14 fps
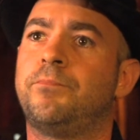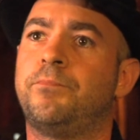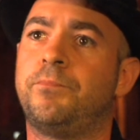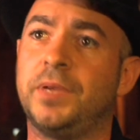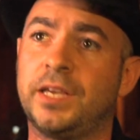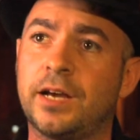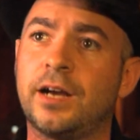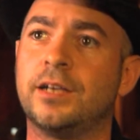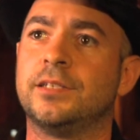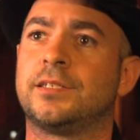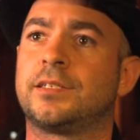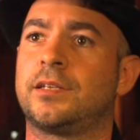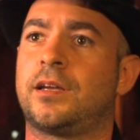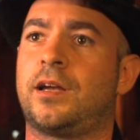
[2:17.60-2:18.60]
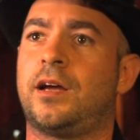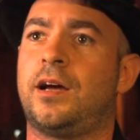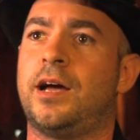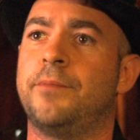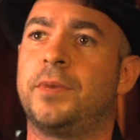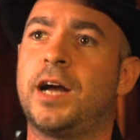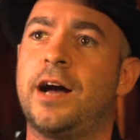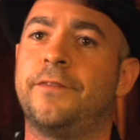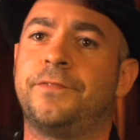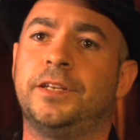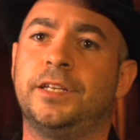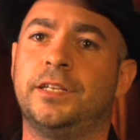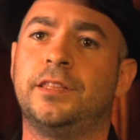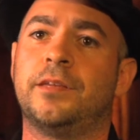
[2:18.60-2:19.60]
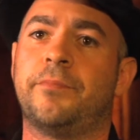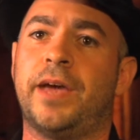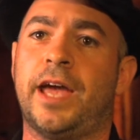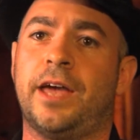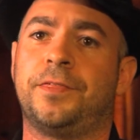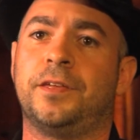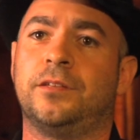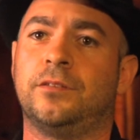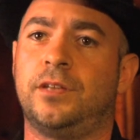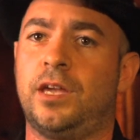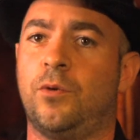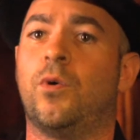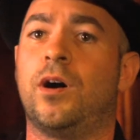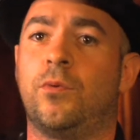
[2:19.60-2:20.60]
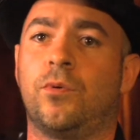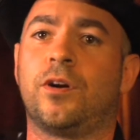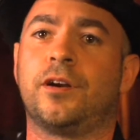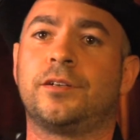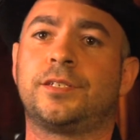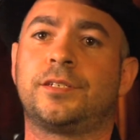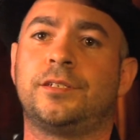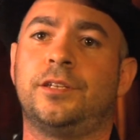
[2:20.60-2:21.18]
Because I'm confident in the math and what works.